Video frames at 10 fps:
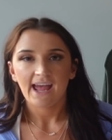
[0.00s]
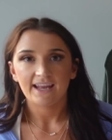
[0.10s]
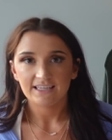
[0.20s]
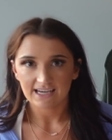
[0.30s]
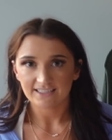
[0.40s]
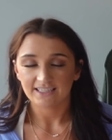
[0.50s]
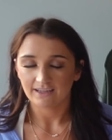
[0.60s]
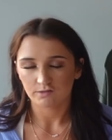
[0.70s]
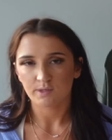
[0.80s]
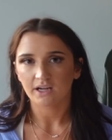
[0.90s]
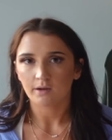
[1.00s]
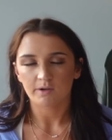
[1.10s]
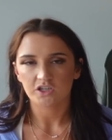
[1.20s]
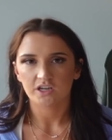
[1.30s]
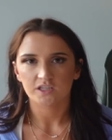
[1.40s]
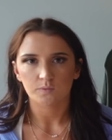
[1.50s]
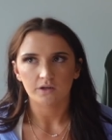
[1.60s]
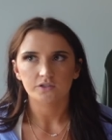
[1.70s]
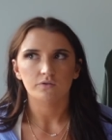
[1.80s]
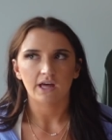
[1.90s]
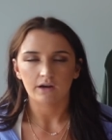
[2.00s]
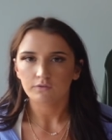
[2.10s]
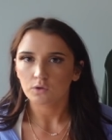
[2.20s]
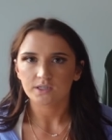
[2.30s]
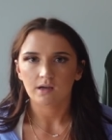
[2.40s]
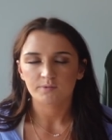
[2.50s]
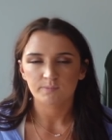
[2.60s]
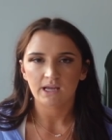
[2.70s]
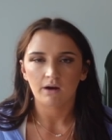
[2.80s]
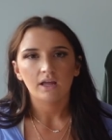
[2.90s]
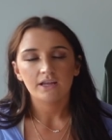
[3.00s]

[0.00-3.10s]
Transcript: And yes, it gives me a commission as well. So that of course helps me out.